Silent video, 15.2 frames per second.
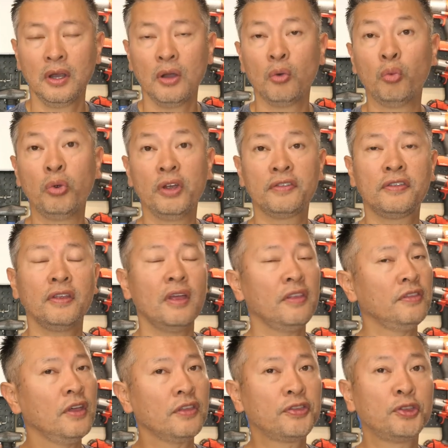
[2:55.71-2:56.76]
With
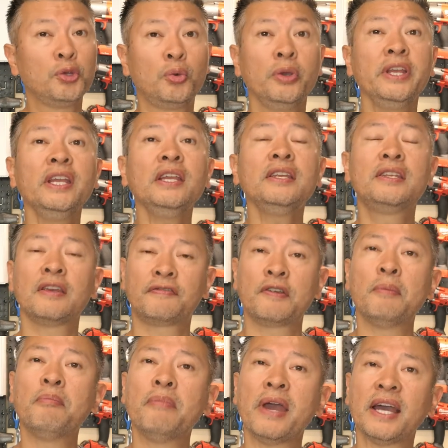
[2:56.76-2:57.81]
the three
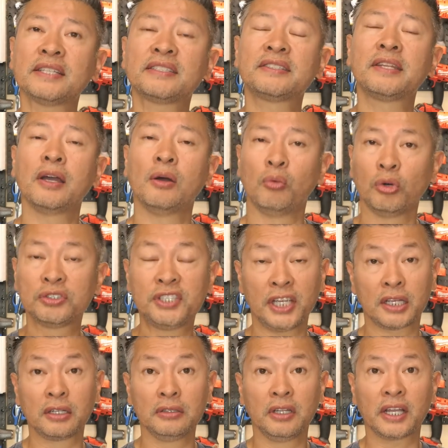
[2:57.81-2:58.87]
different mats that we'll
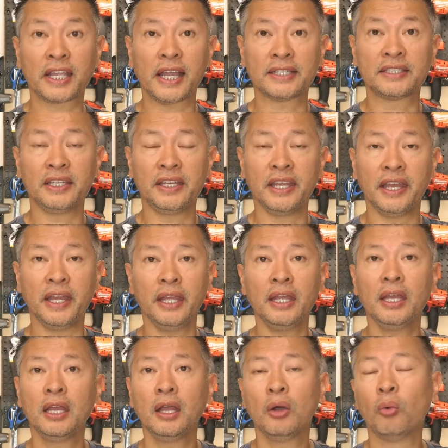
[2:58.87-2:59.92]
take a look at
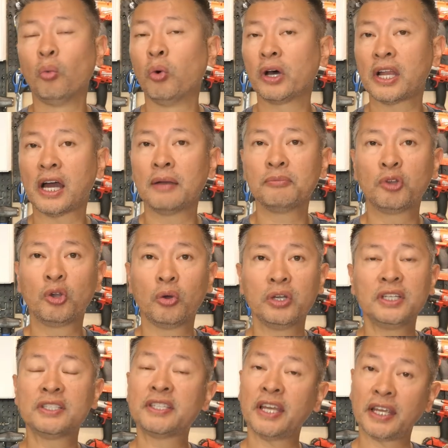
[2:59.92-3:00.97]
today, what I'm
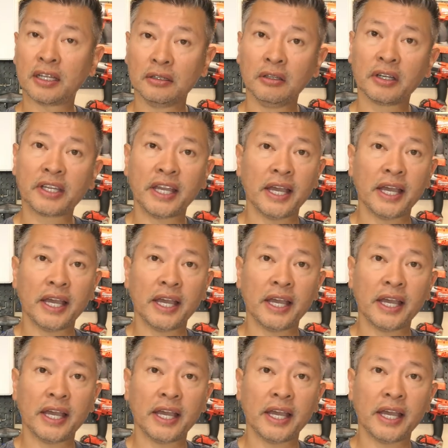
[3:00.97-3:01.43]
going to take a look